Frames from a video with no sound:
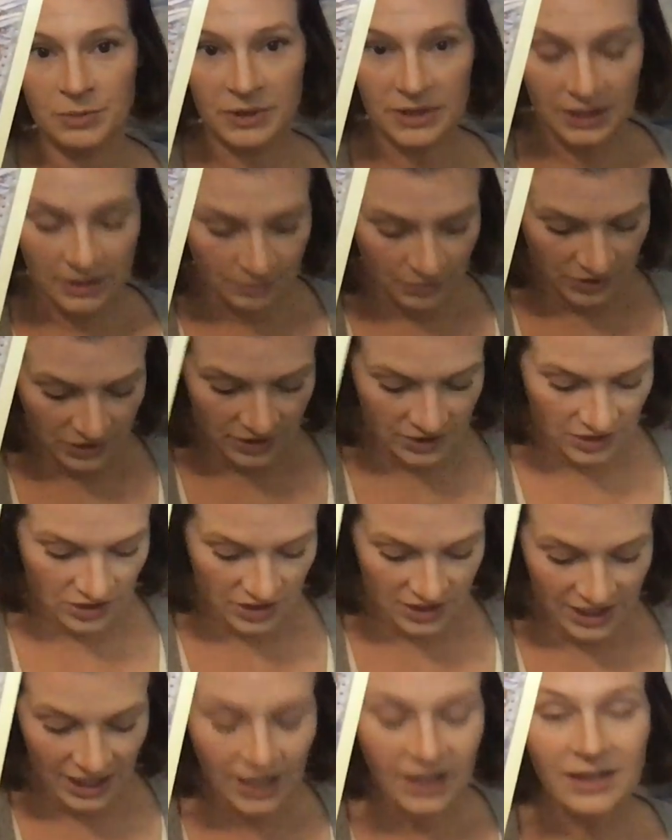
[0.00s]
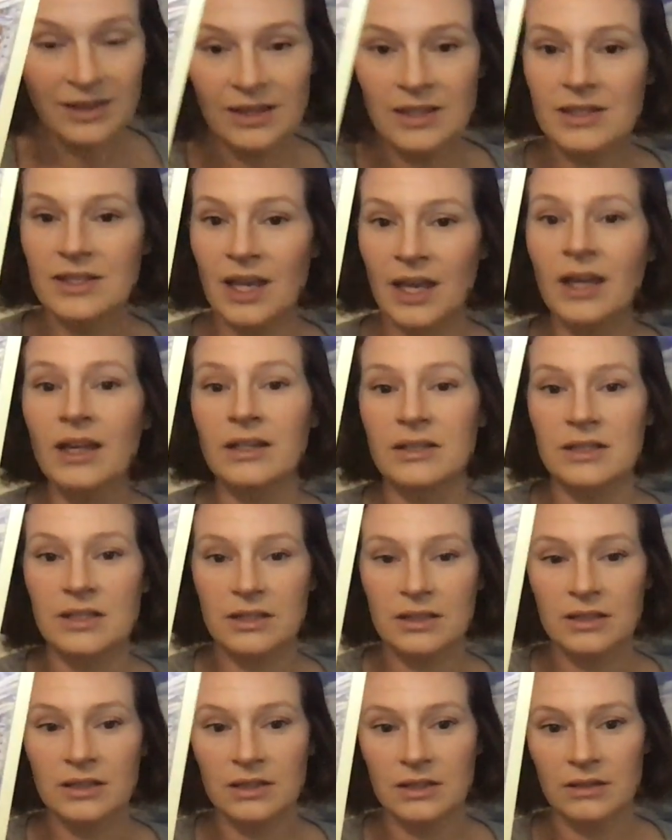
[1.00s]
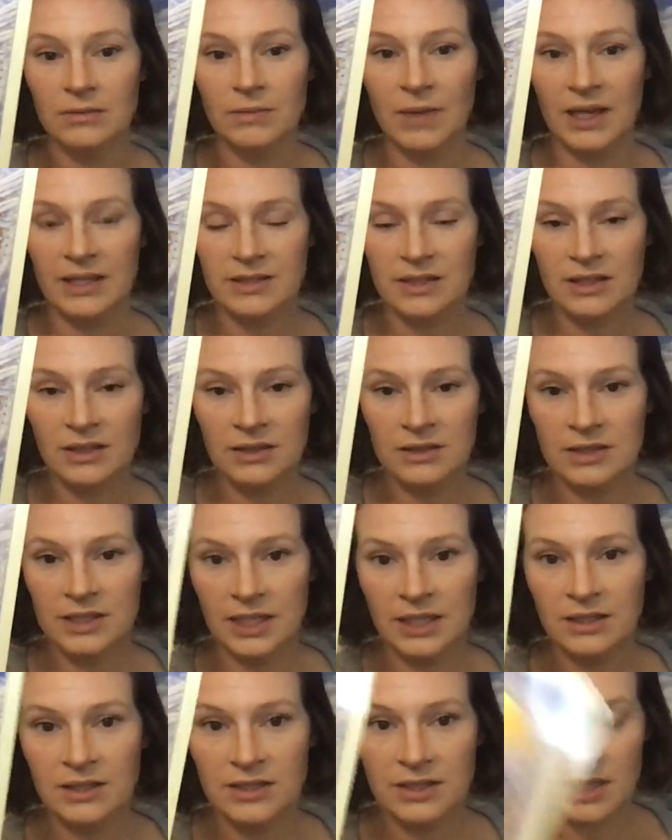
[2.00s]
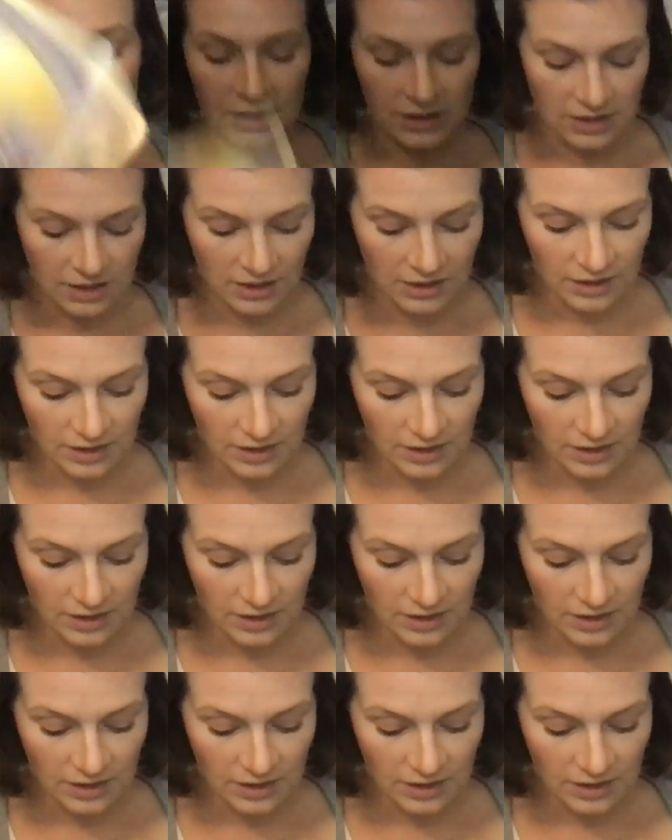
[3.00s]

But but just take this hint. Masculine, take this hint.